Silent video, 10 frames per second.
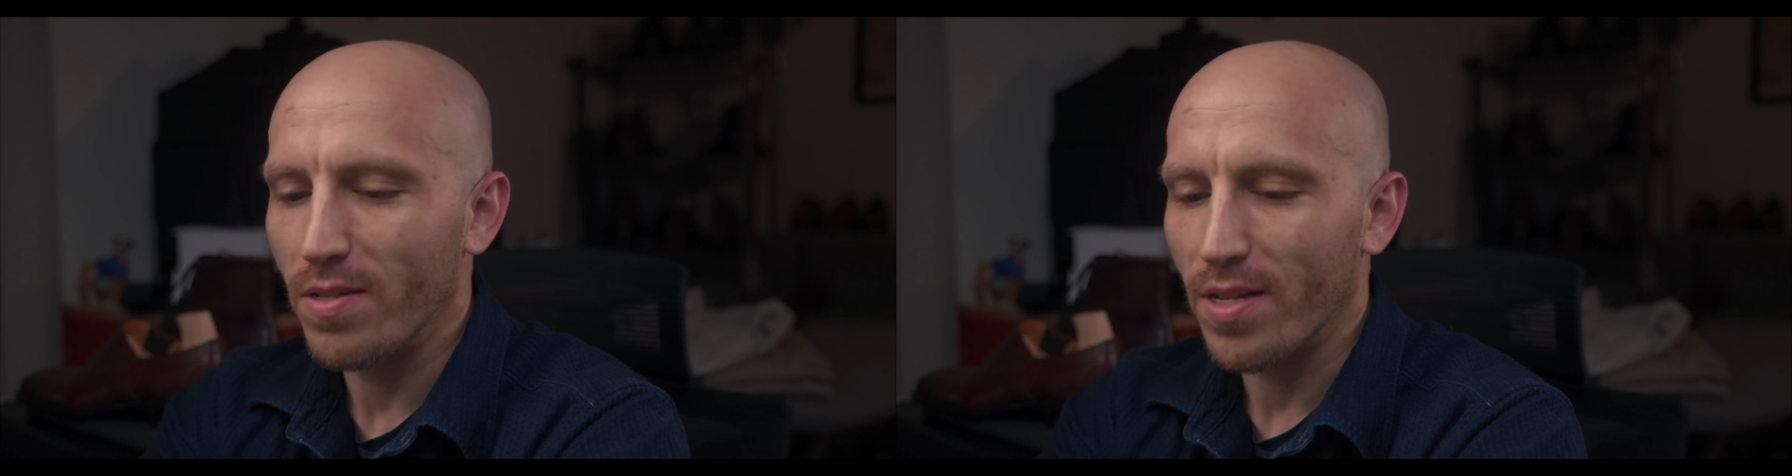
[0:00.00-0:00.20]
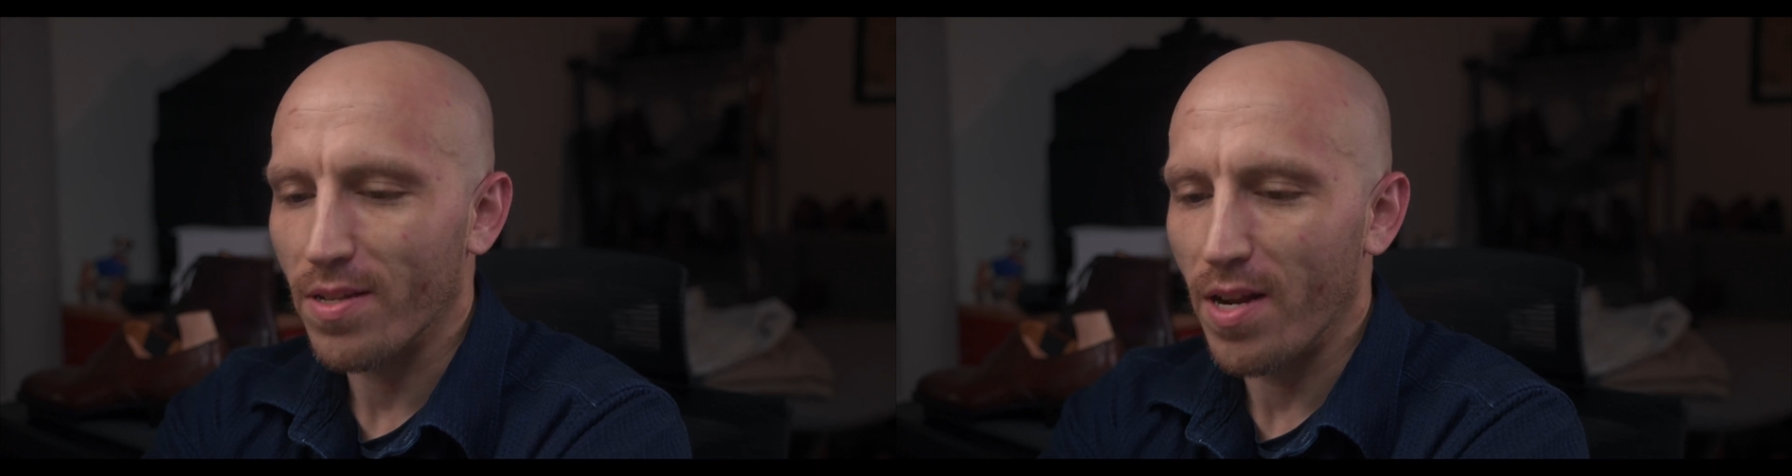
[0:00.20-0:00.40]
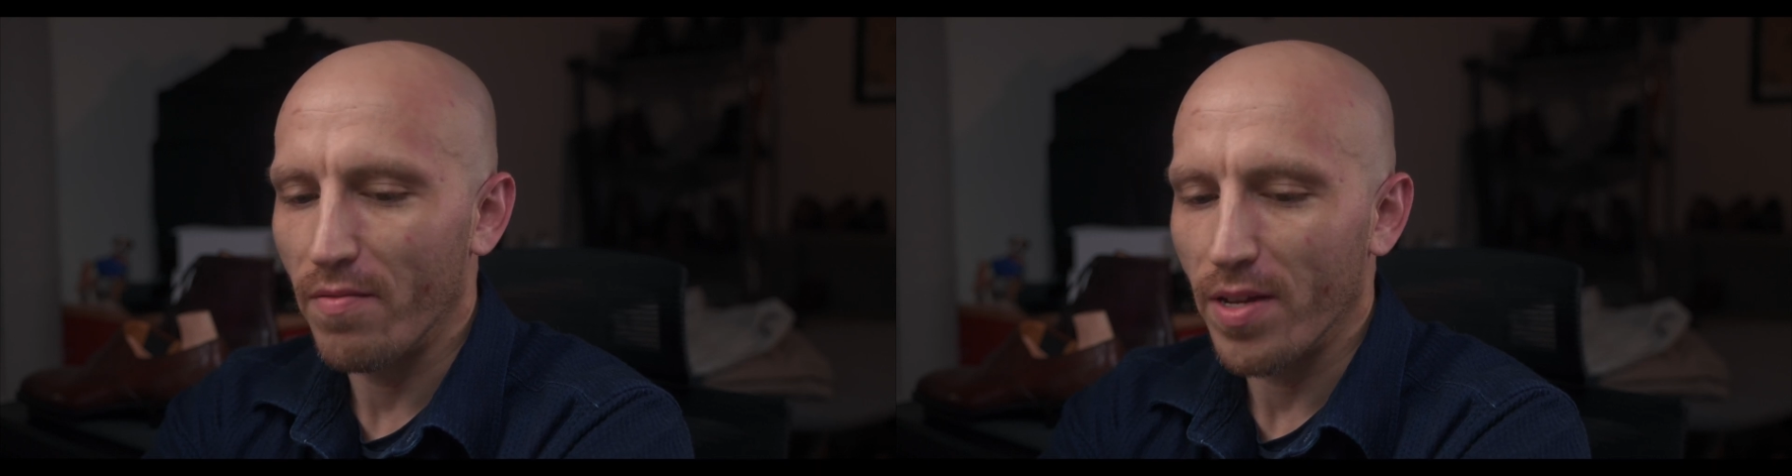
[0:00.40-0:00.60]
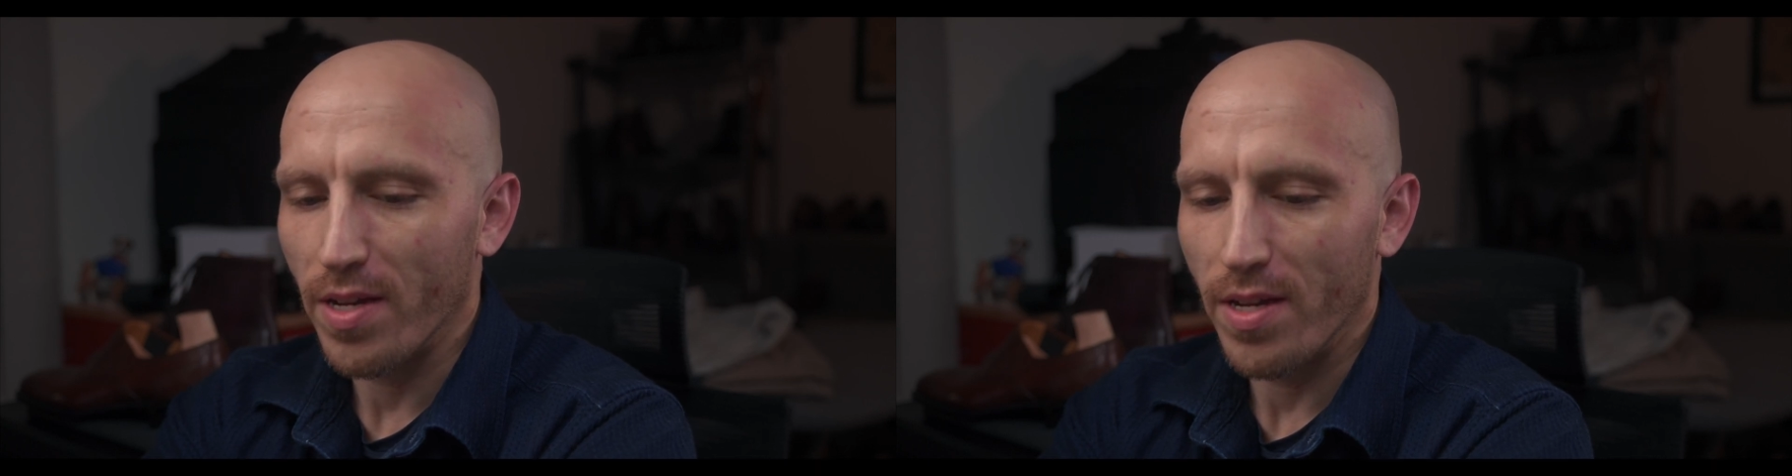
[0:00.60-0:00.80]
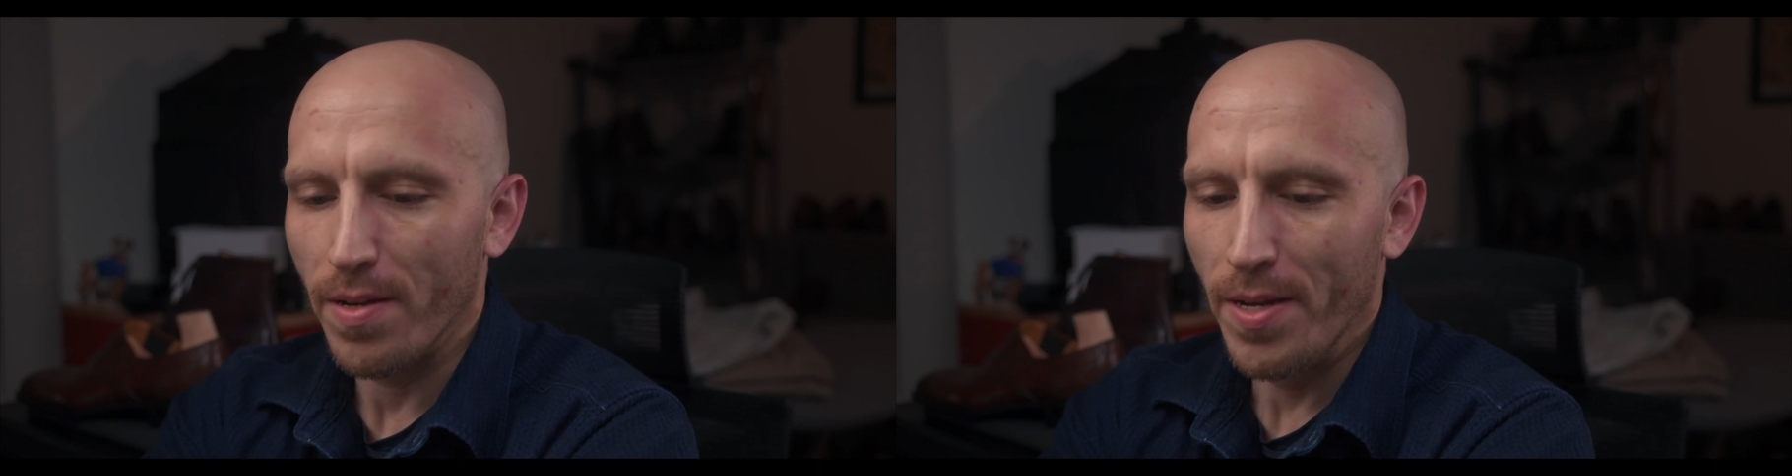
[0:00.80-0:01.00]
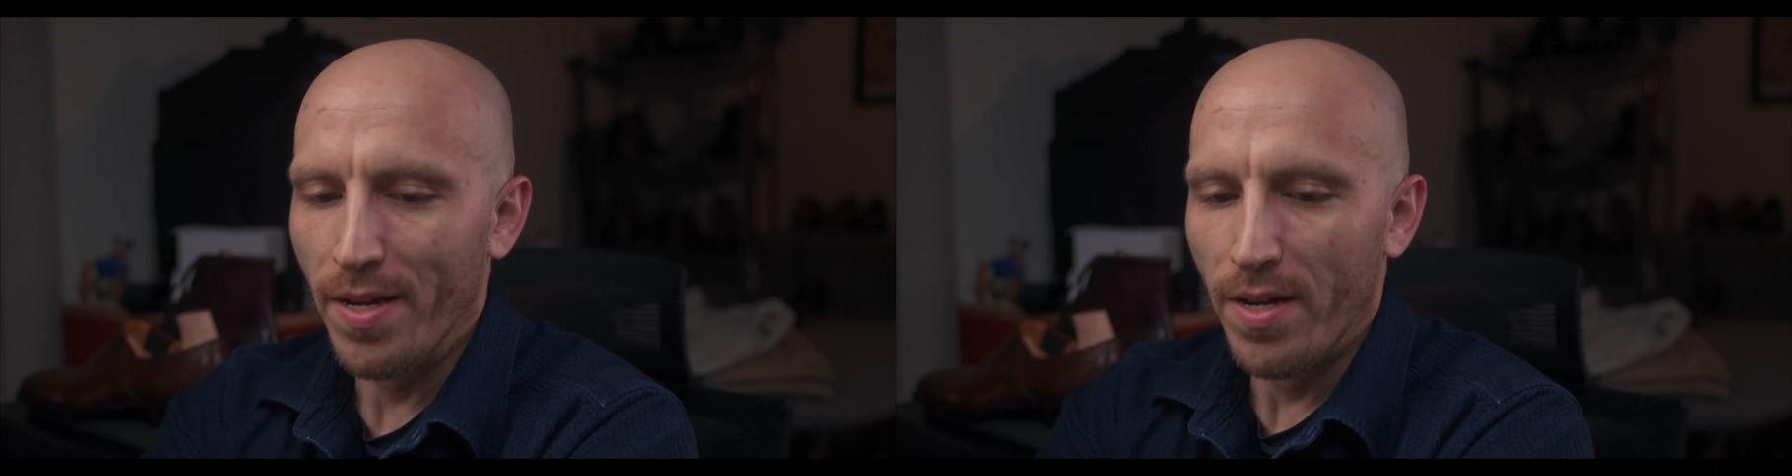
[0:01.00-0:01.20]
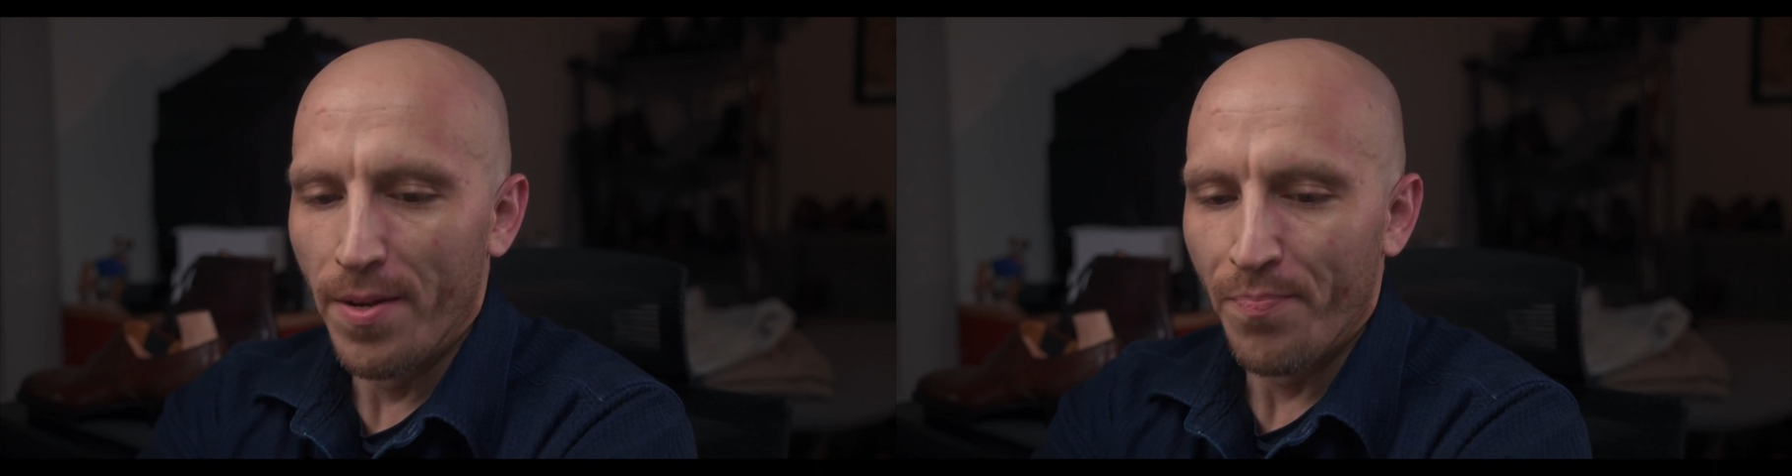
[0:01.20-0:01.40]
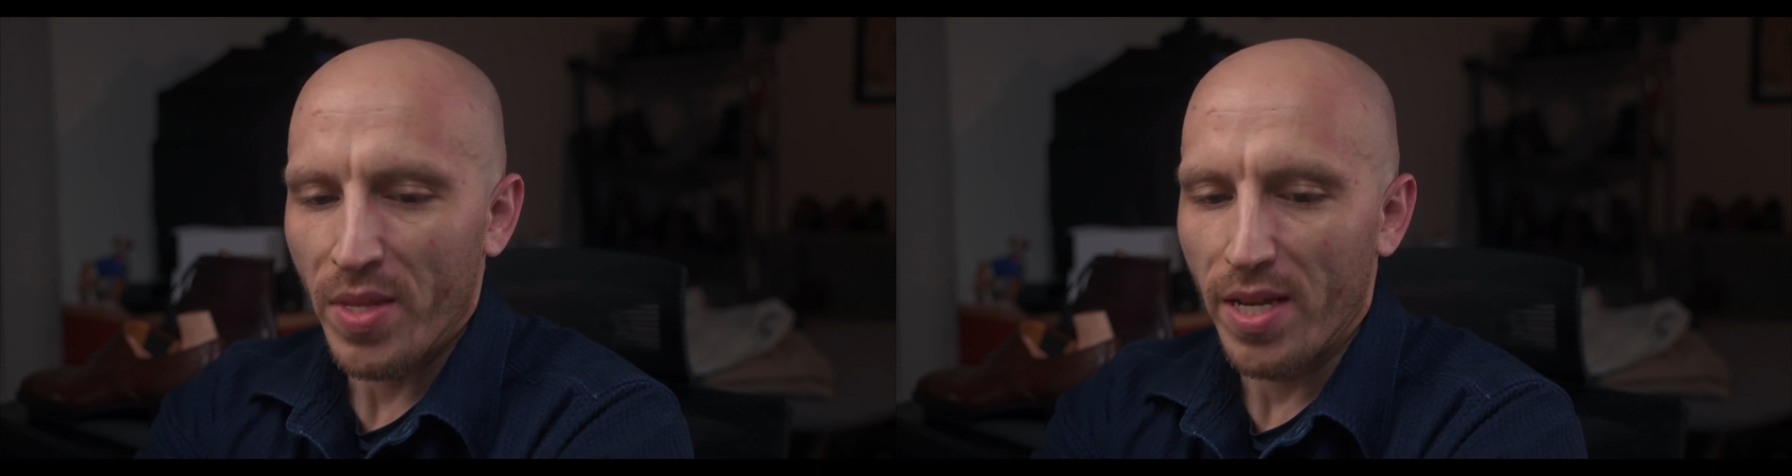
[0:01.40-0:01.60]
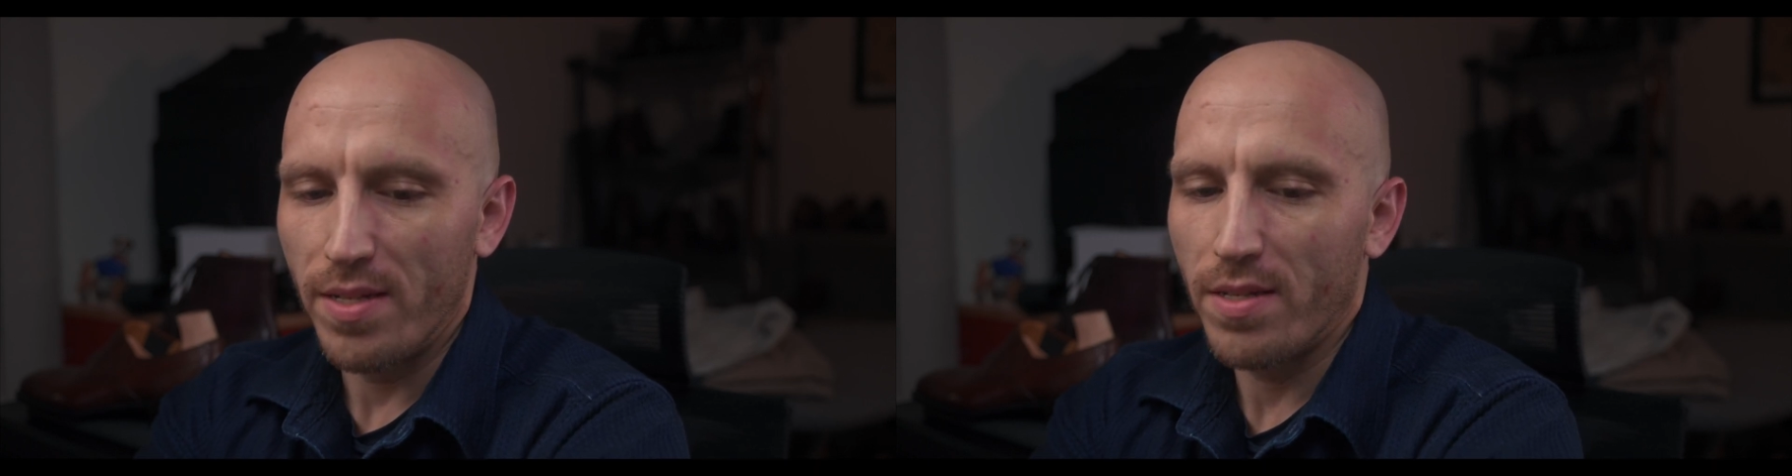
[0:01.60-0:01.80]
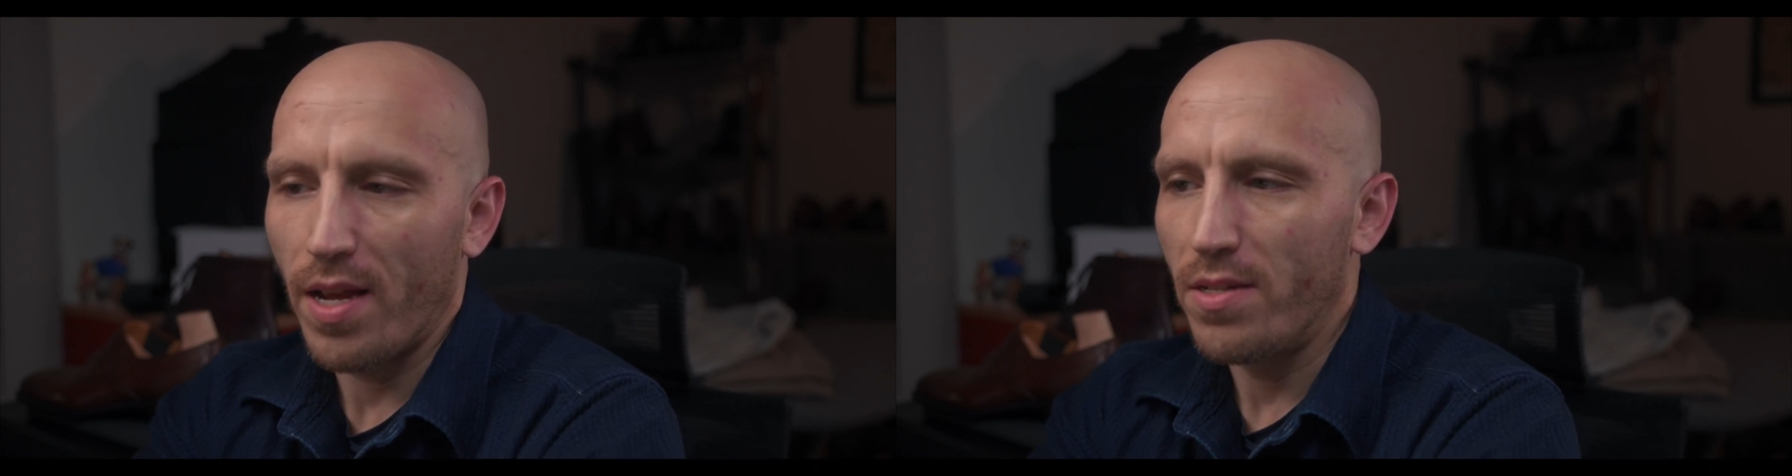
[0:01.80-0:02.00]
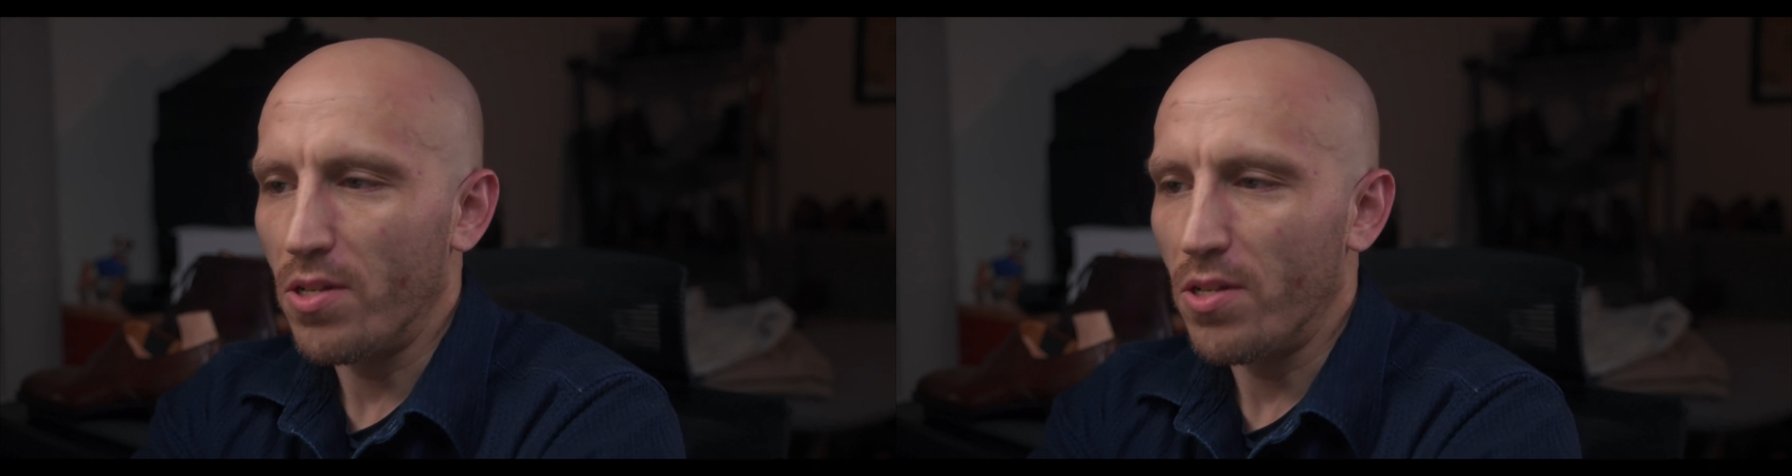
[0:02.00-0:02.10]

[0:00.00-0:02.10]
That's kind of like a inside